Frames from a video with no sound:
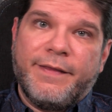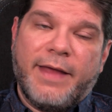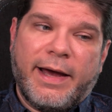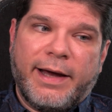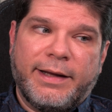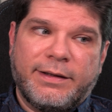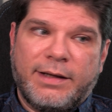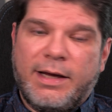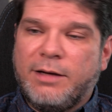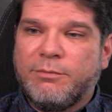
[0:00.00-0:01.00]
that
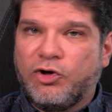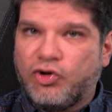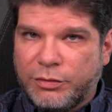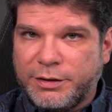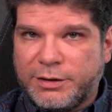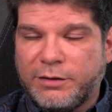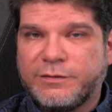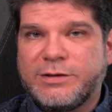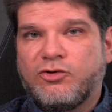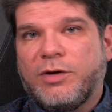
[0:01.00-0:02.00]
in majority of
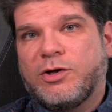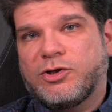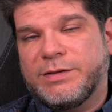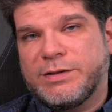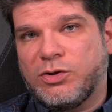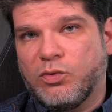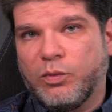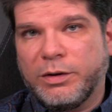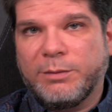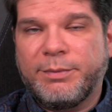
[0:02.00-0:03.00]
situations you
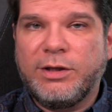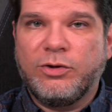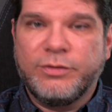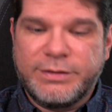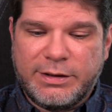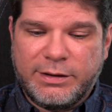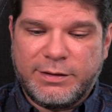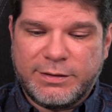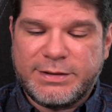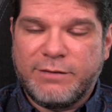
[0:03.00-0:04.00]
will be using
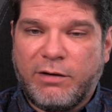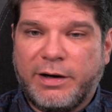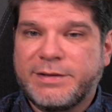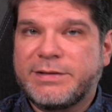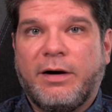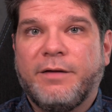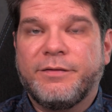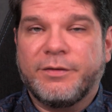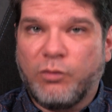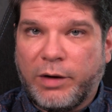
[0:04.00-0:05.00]
this device
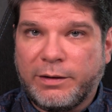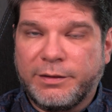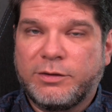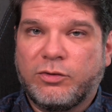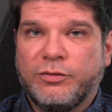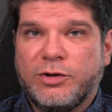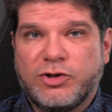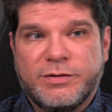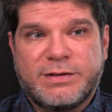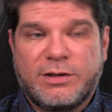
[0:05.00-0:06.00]
under well-lit
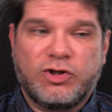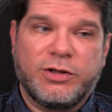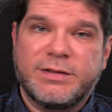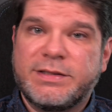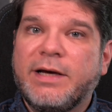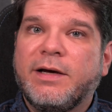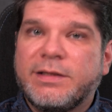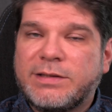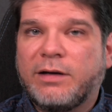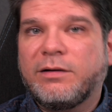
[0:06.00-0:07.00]
conditions such as
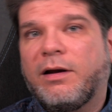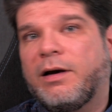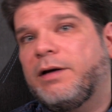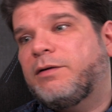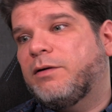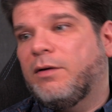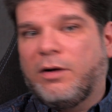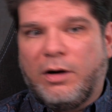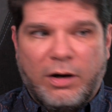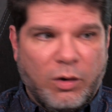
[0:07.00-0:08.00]
sunlight,
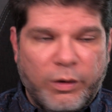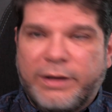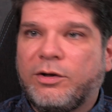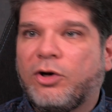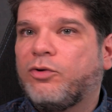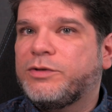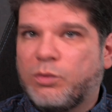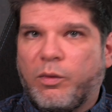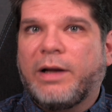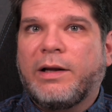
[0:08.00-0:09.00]
uh,
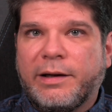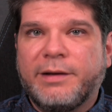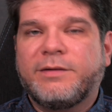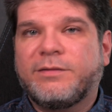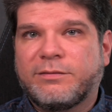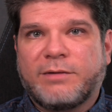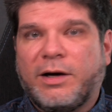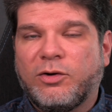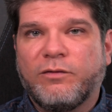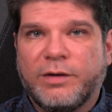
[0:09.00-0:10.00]
windows, well-lit,
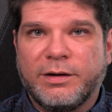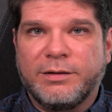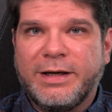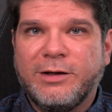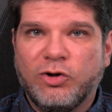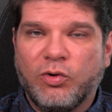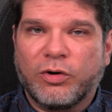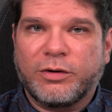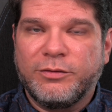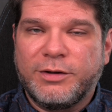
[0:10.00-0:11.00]
kind of uh,
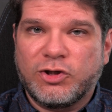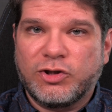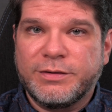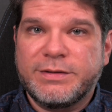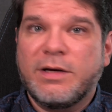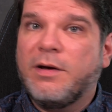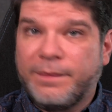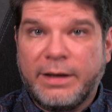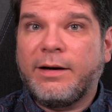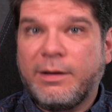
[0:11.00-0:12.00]
indoor conditions,
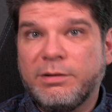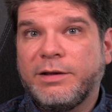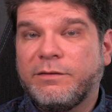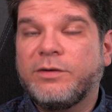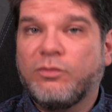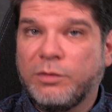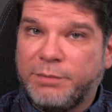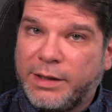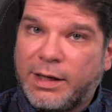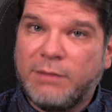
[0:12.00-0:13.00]
then I believe that you will
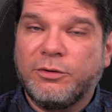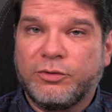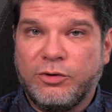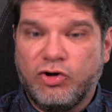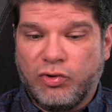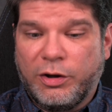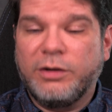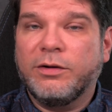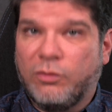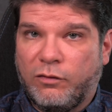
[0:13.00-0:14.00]
be able to enjoy
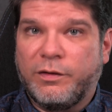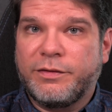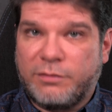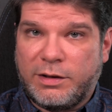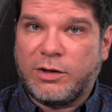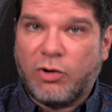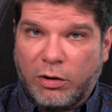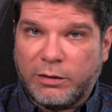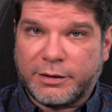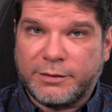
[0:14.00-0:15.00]
the Nova 3
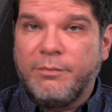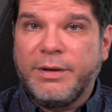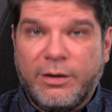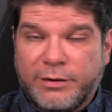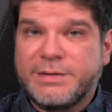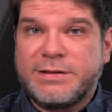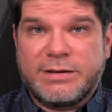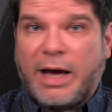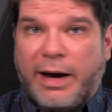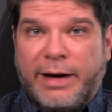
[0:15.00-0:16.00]
Color. Because
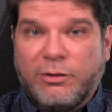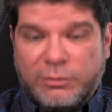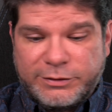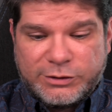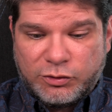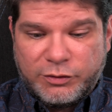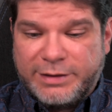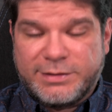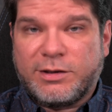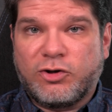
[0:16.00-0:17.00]
I also
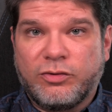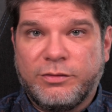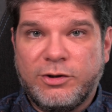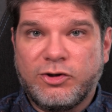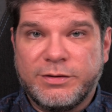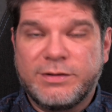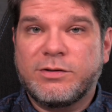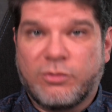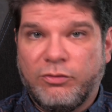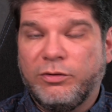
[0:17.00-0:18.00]
in such conditions
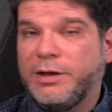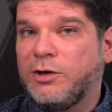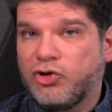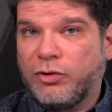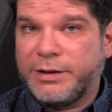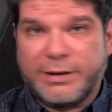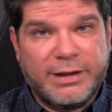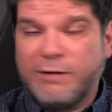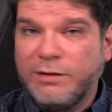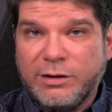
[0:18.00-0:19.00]
truly enjoyed it.
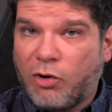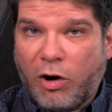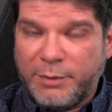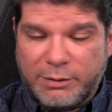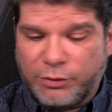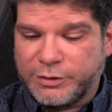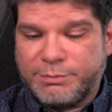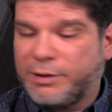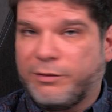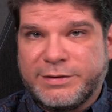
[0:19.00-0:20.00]
Even the comic books,
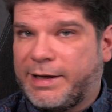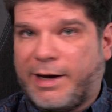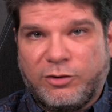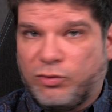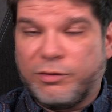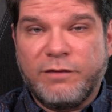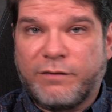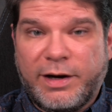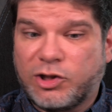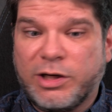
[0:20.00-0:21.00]
because I had to
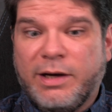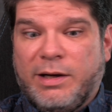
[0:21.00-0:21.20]
refresh,